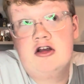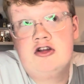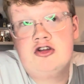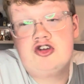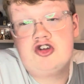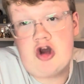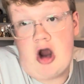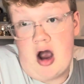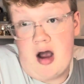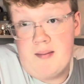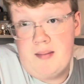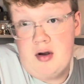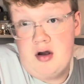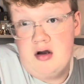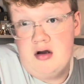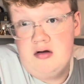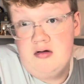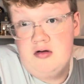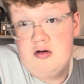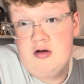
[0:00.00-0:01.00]

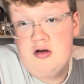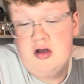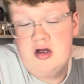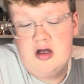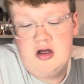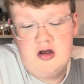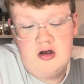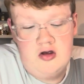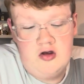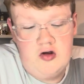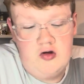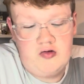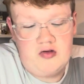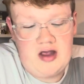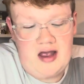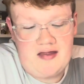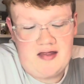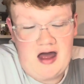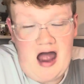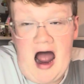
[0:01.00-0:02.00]
Chopper, who's
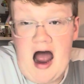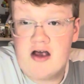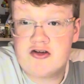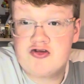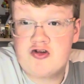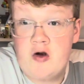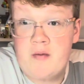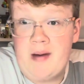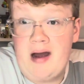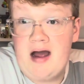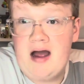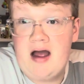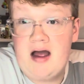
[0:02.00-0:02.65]
like the astro.